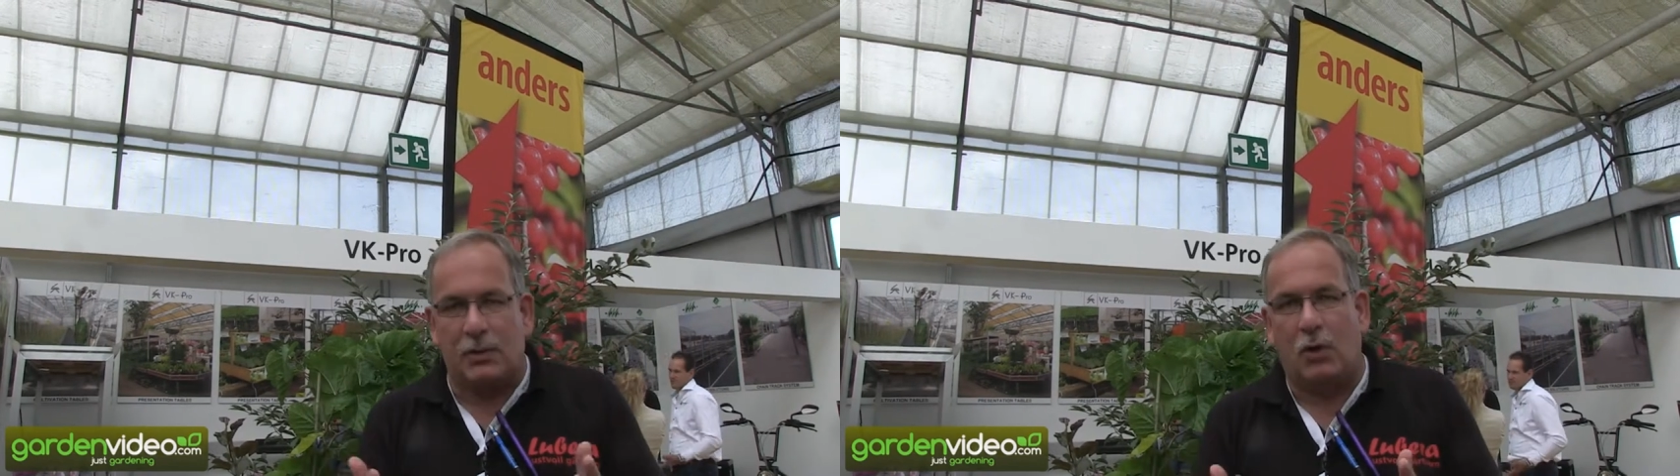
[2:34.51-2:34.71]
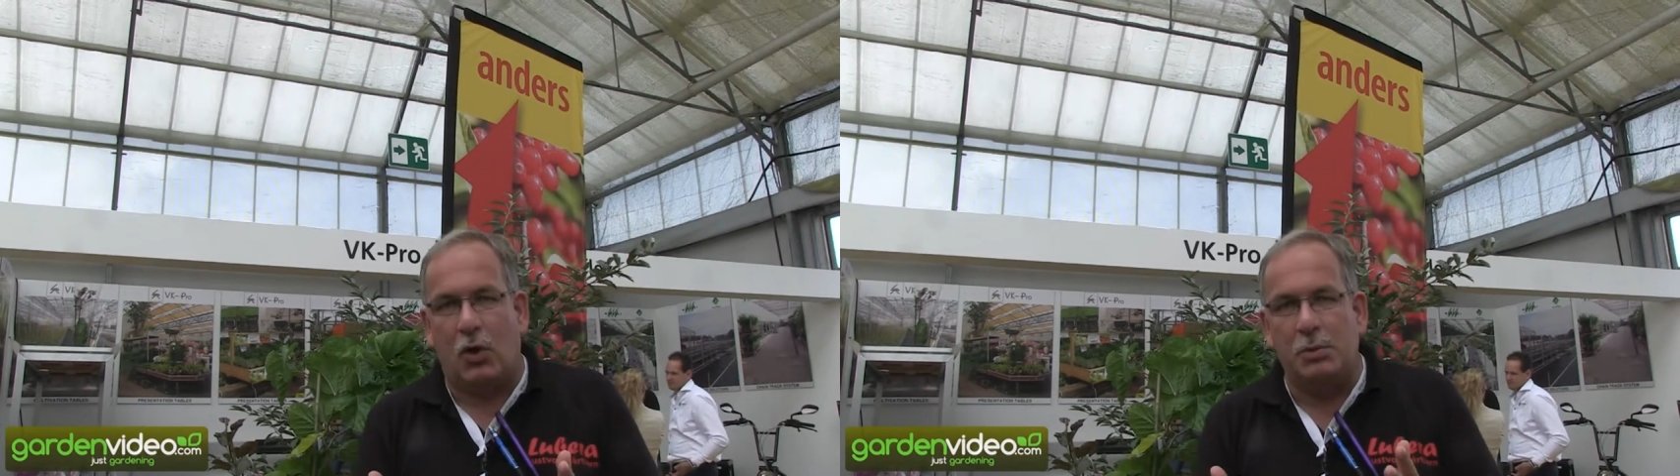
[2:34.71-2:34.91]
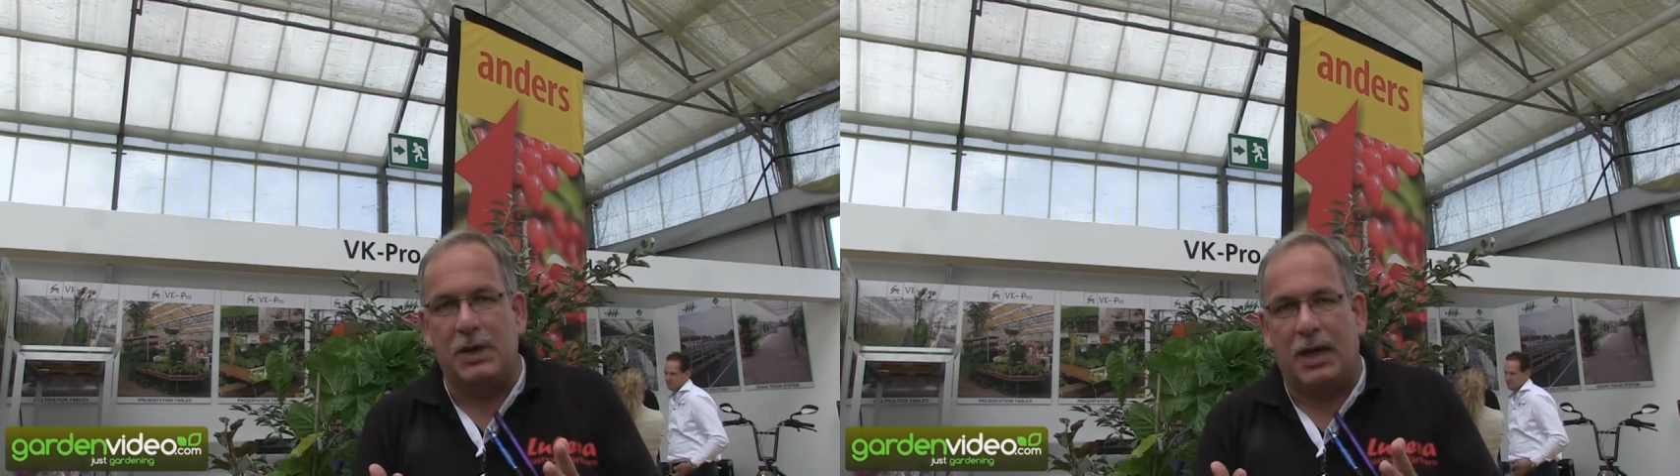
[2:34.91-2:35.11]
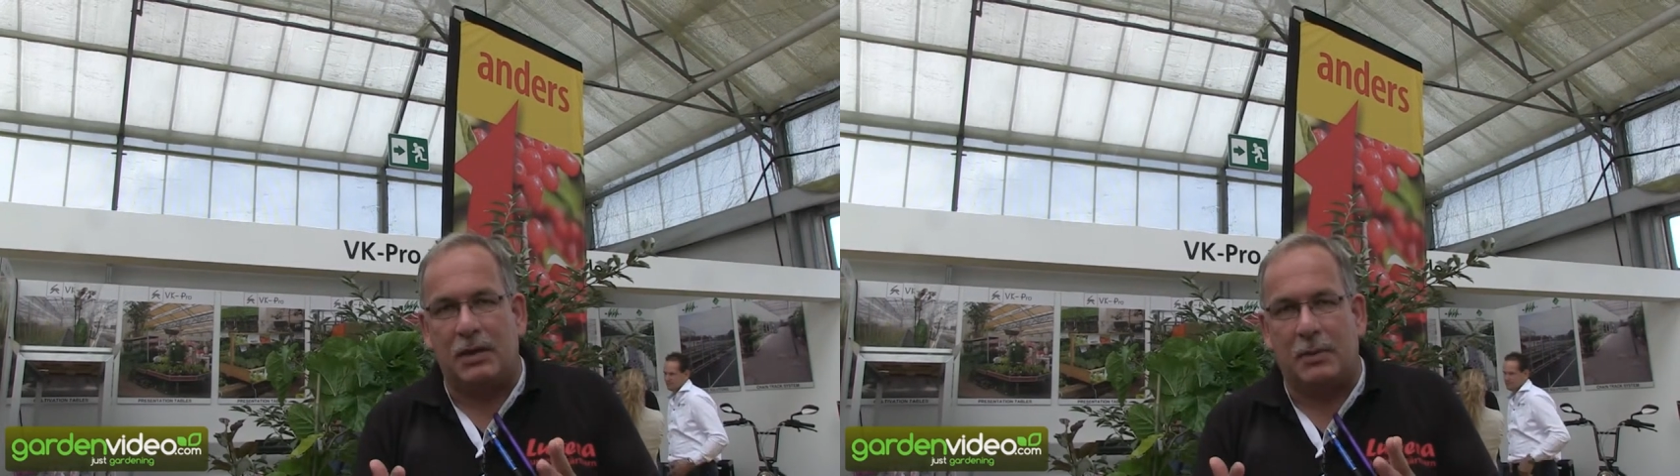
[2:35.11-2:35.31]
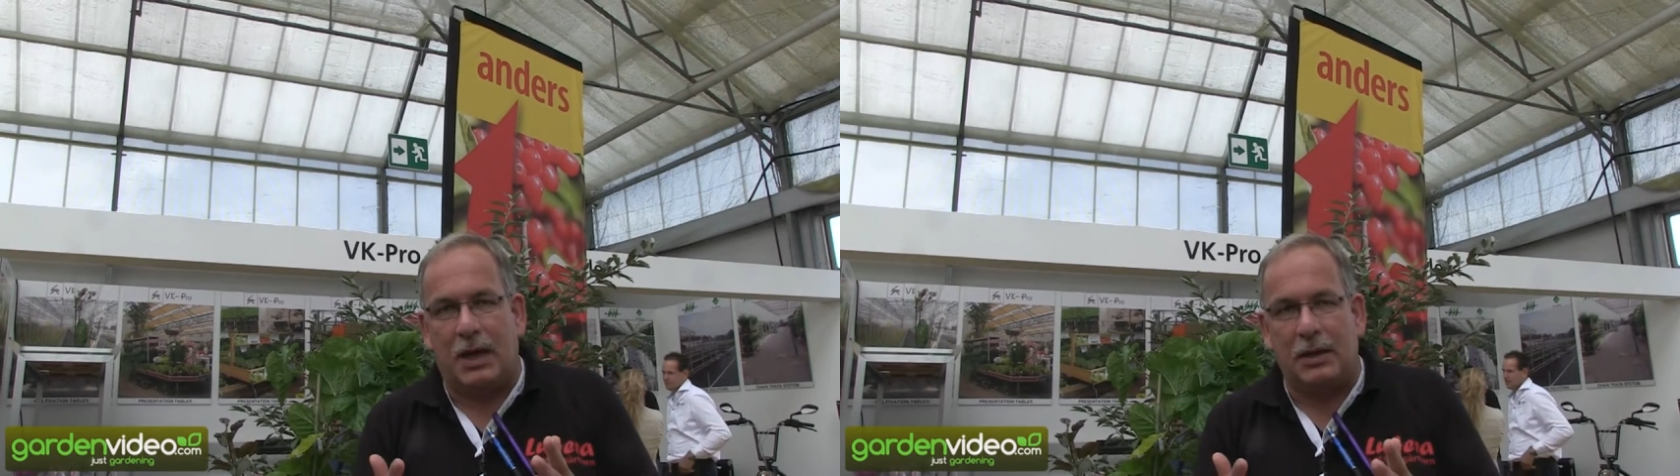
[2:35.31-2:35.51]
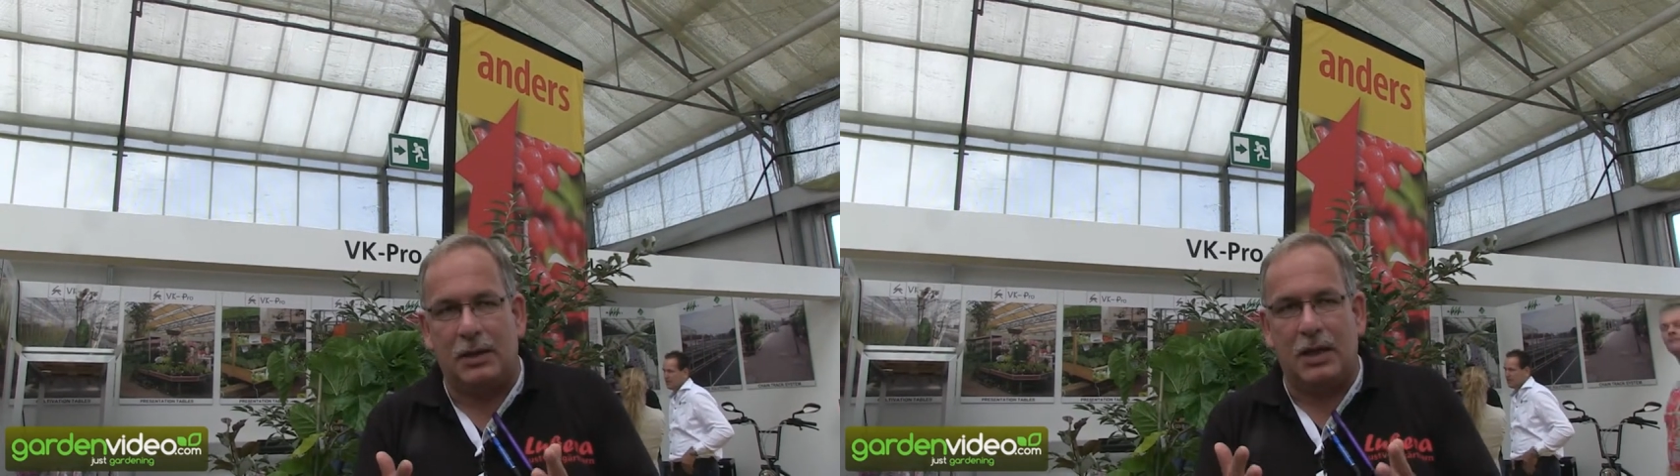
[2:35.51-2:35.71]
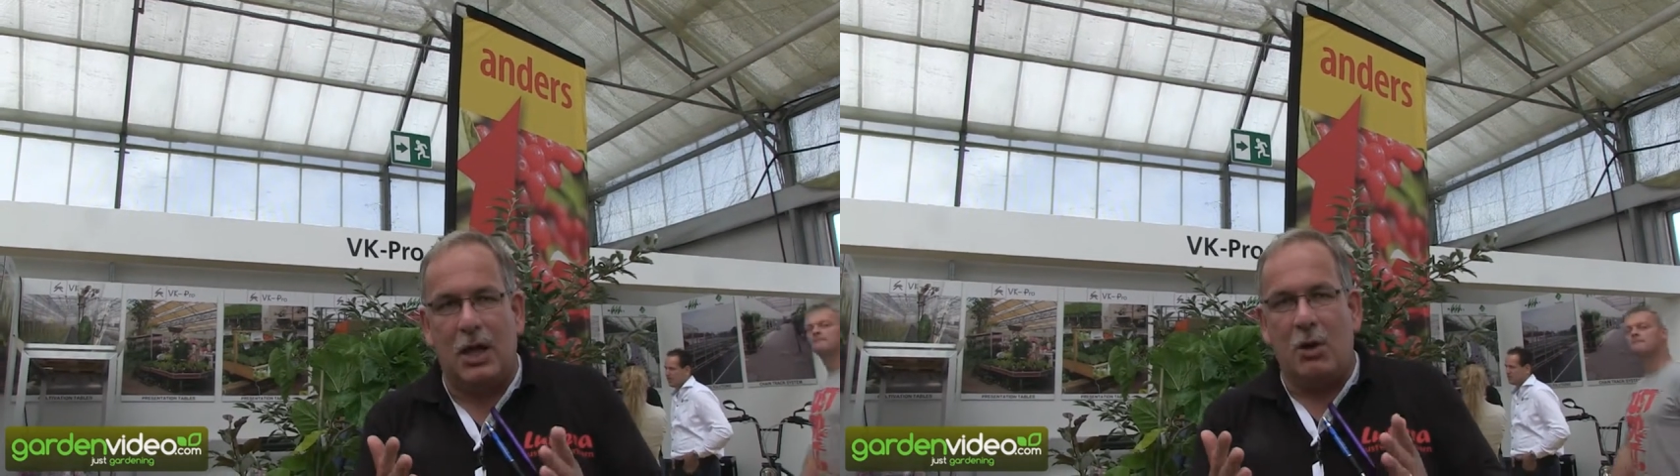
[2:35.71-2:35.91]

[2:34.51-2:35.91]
to the home garden market,